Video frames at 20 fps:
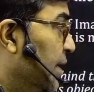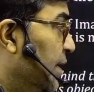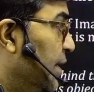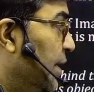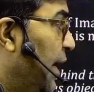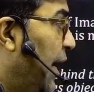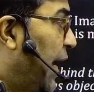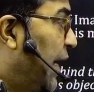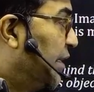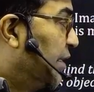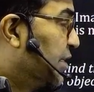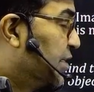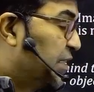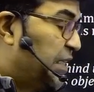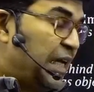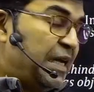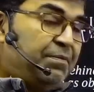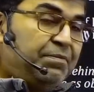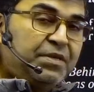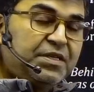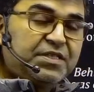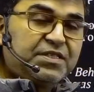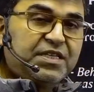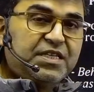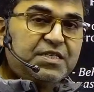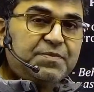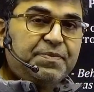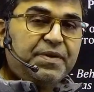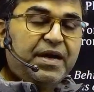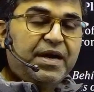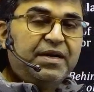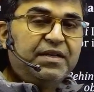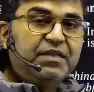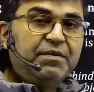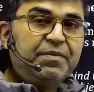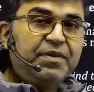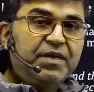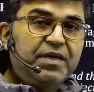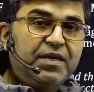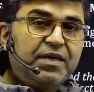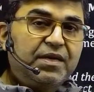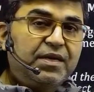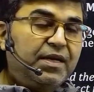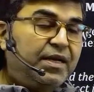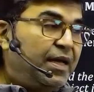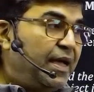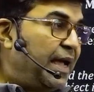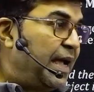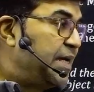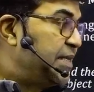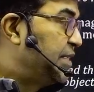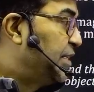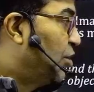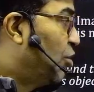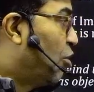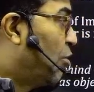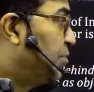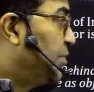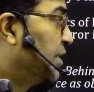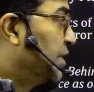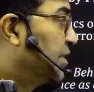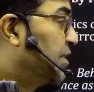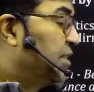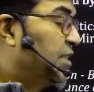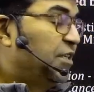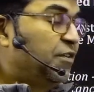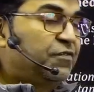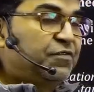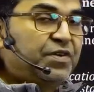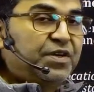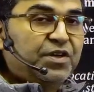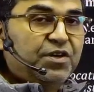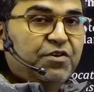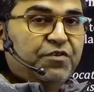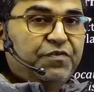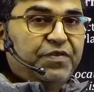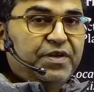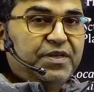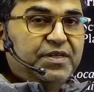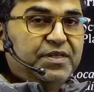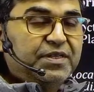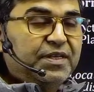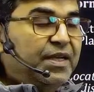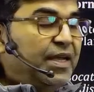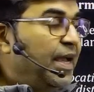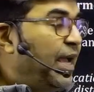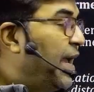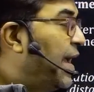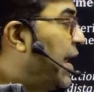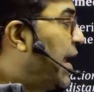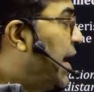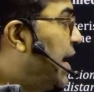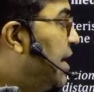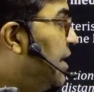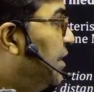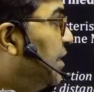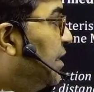at the same distance behind the mirror as the object is in front of it, and the